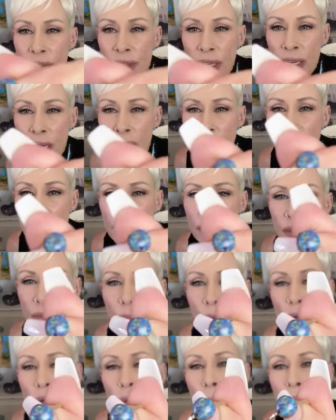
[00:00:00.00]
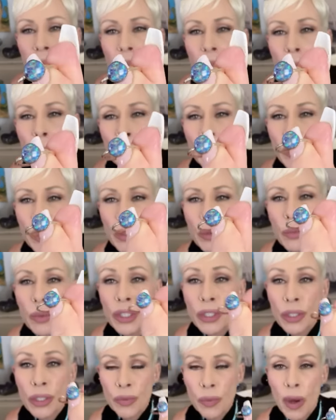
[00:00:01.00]
the color of his motorbike, blue,
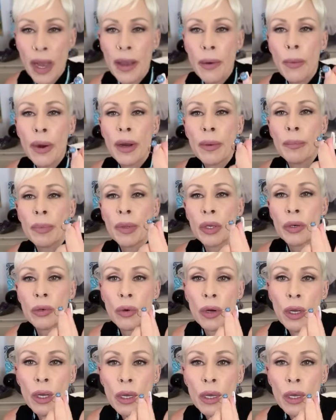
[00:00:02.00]
which is why I wear blue.